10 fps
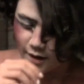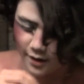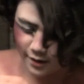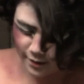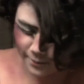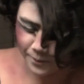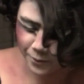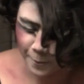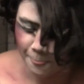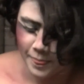And
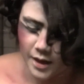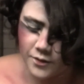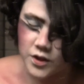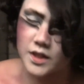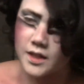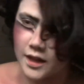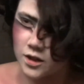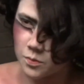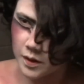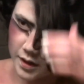just say
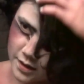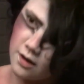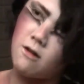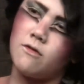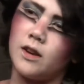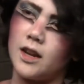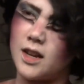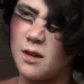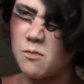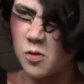to myself, like,
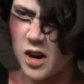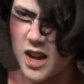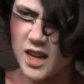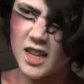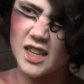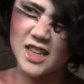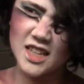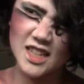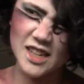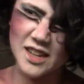I'm ready,
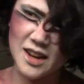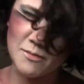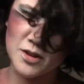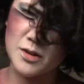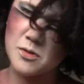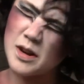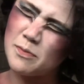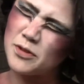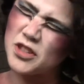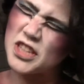I'm gonna
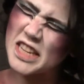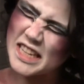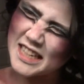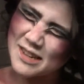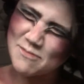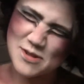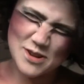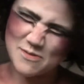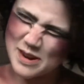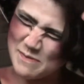rip shit, I'm
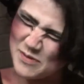gonna rip